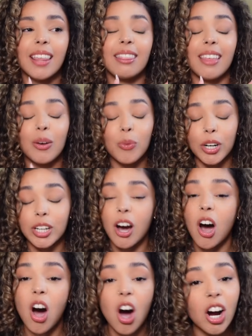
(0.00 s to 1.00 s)
they work
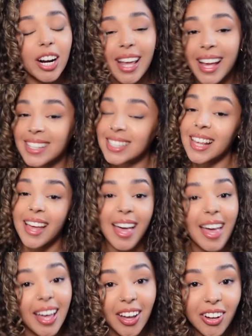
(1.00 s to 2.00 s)
hard as
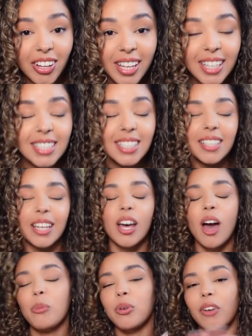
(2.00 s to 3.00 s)
hell to like
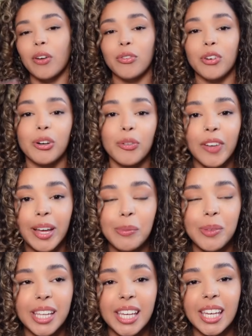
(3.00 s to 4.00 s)
provide for your
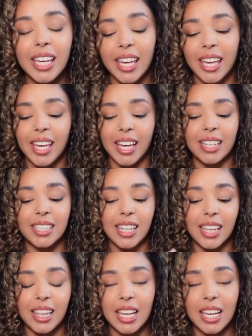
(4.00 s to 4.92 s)
family and get